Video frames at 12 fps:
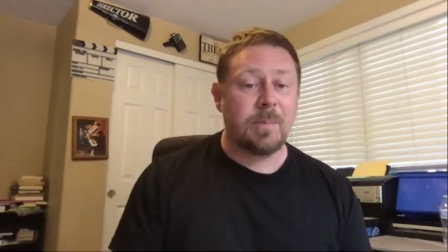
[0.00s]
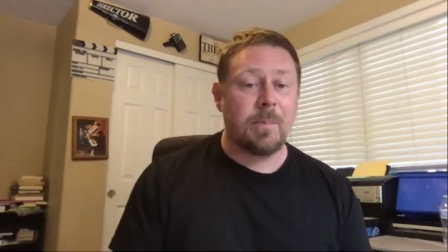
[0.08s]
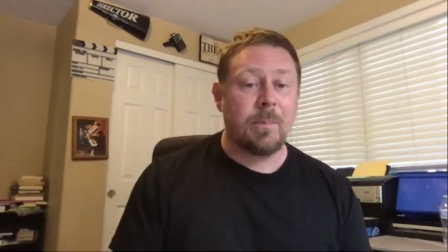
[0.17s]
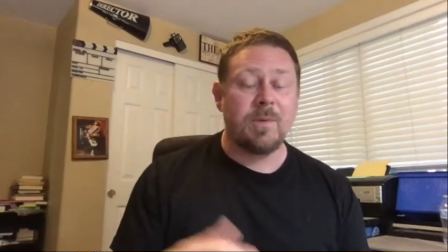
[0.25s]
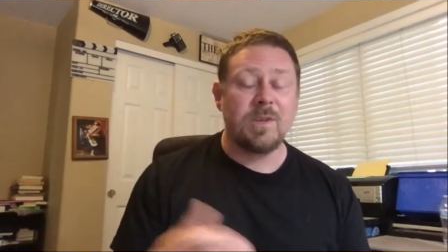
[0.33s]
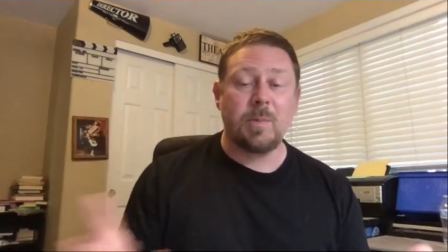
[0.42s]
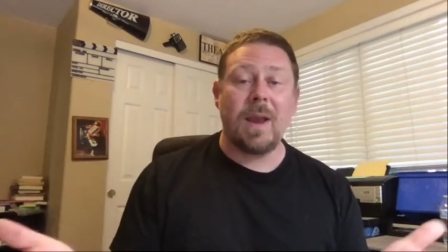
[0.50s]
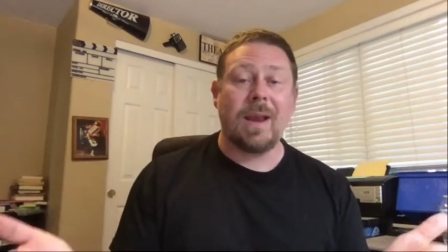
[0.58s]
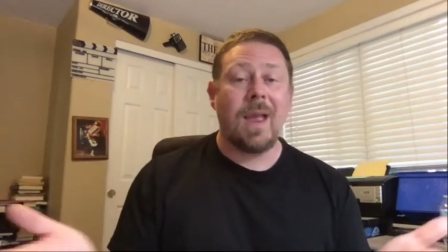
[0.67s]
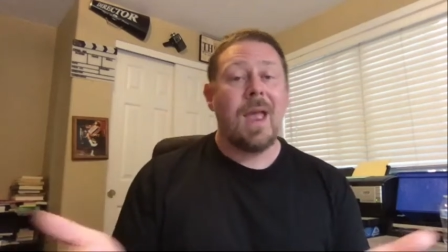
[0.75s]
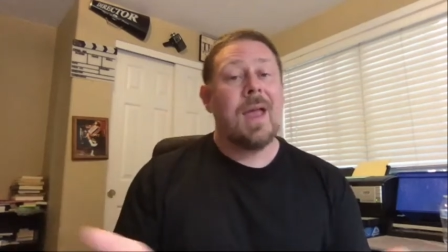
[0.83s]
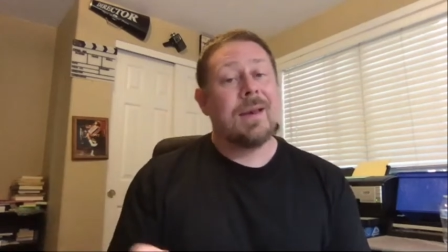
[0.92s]
spike.
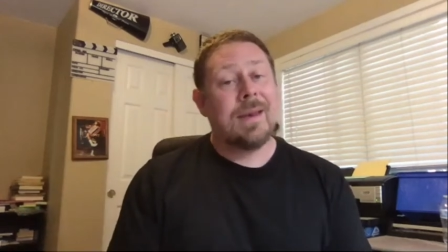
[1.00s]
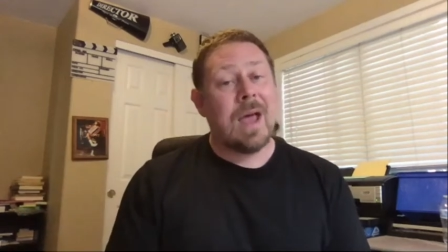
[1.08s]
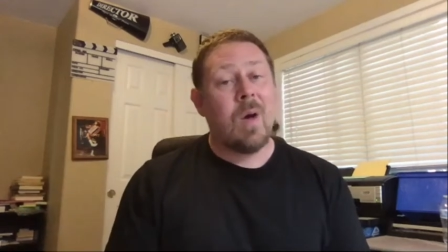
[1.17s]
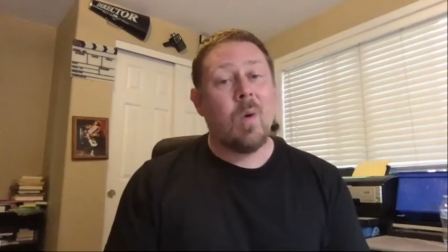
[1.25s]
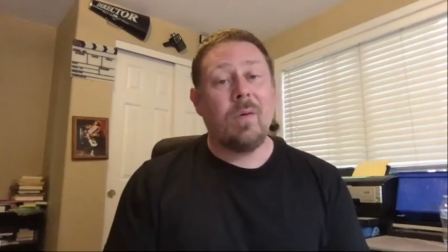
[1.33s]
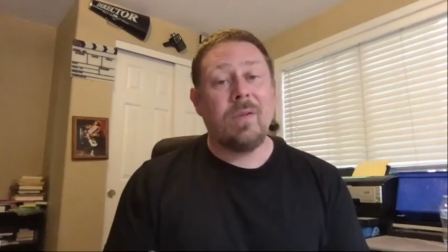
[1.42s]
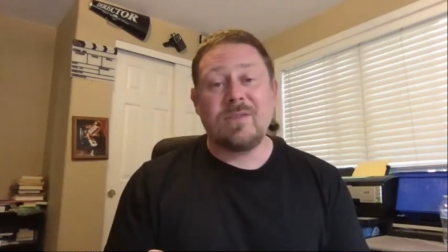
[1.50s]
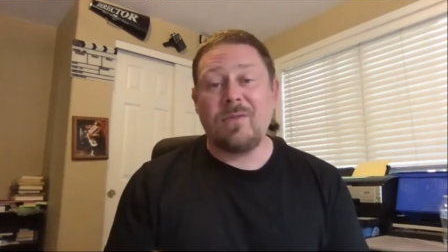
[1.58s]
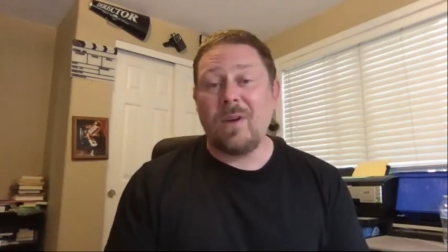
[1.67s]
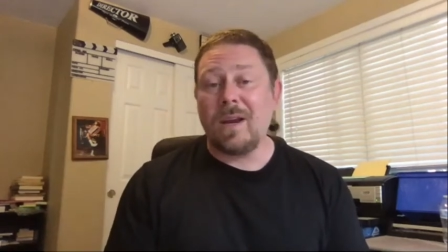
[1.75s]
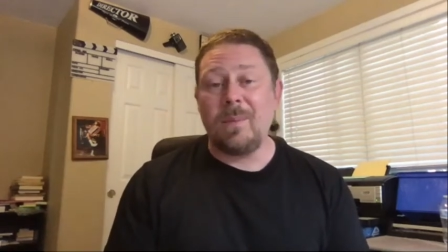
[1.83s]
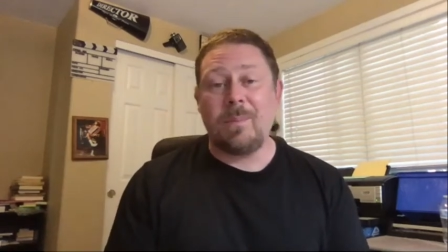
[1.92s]
Now all these
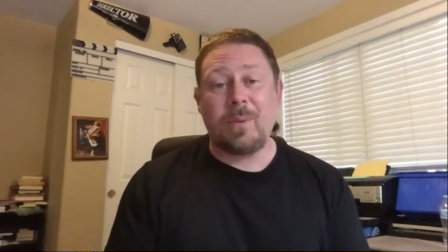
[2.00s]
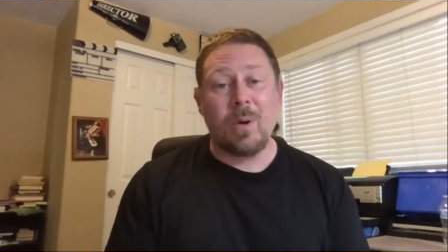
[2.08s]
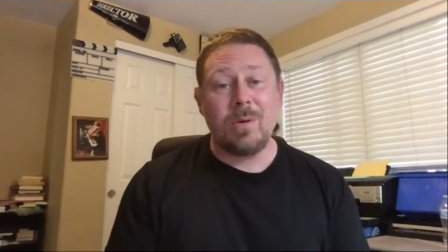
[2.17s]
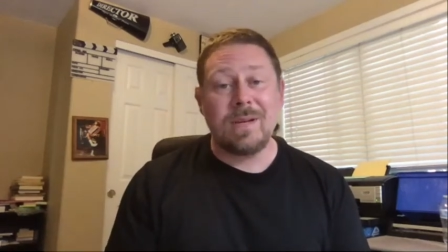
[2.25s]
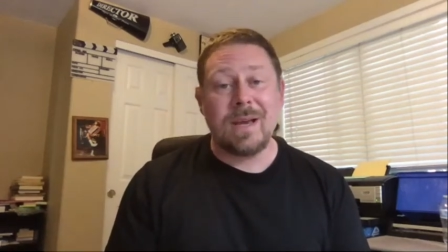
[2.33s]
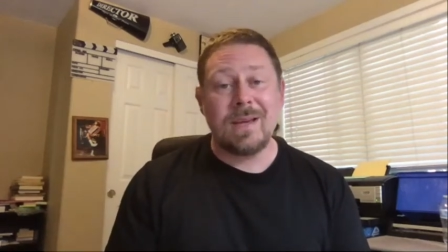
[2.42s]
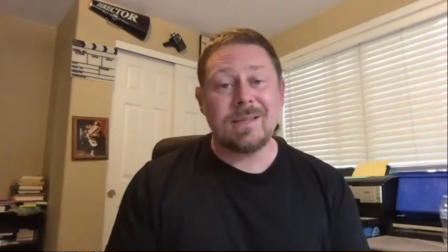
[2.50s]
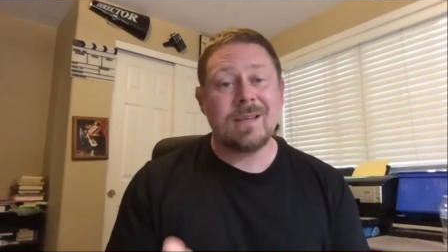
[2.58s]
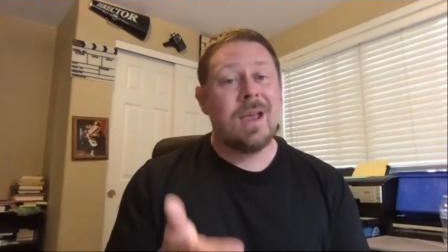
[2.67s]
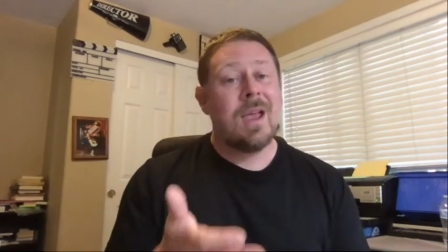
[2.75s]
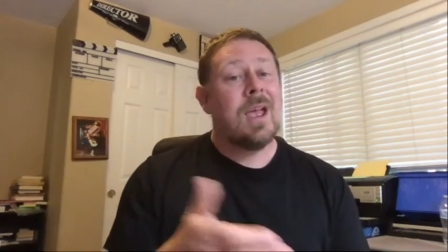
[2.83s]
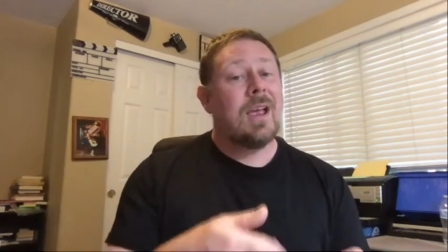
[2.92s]
fucking protests,
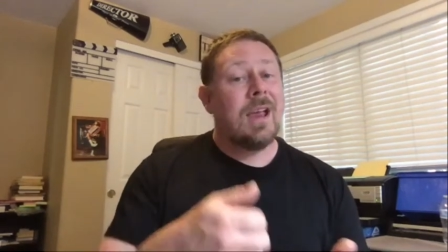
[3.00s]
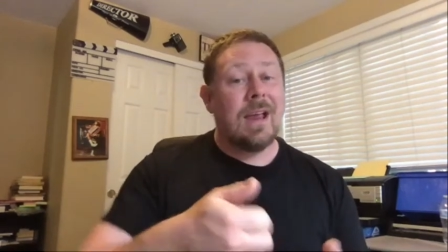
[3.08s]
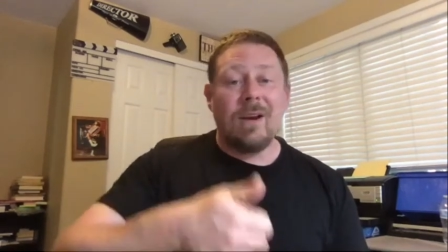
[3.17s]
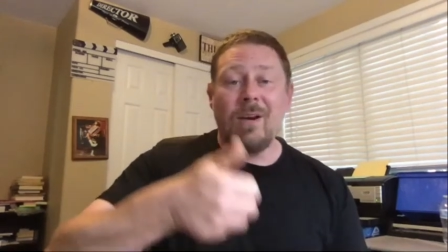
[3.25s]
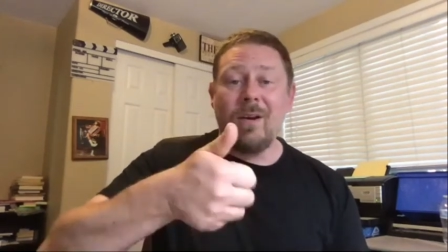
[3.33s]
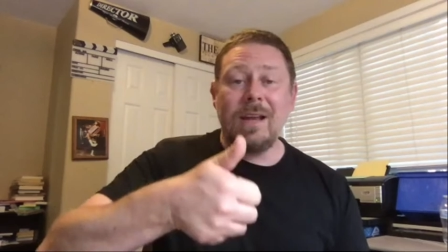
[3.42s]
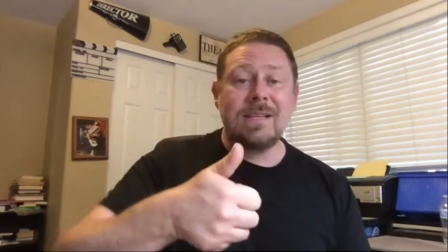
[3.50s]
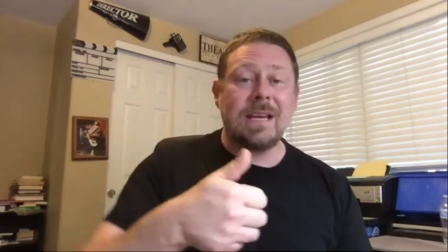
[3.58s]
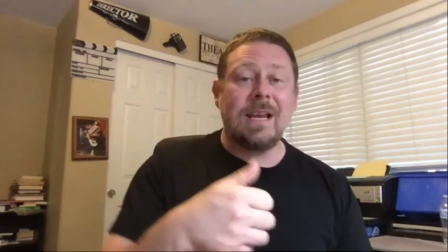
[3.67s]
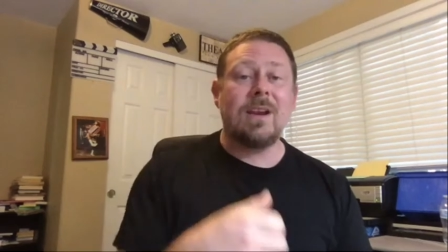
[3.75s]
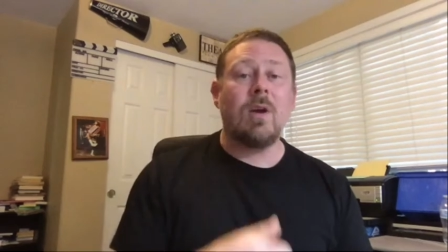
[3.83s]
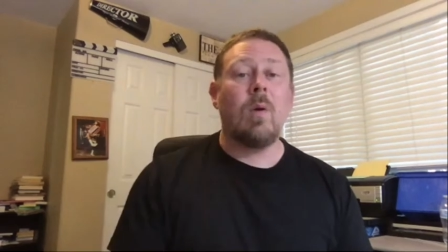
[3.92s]
it's going to
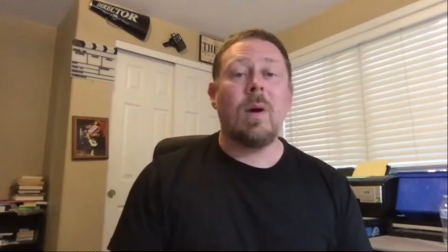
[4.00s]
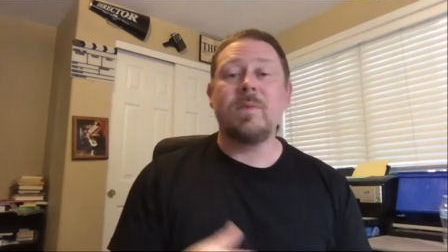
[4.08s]
go up.